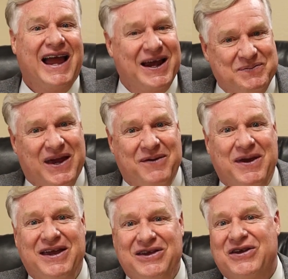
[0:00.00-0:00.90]
And
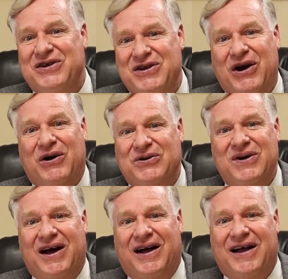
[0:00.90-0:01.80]
maybe you
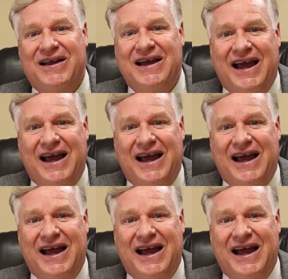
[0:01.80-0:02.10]
know uh,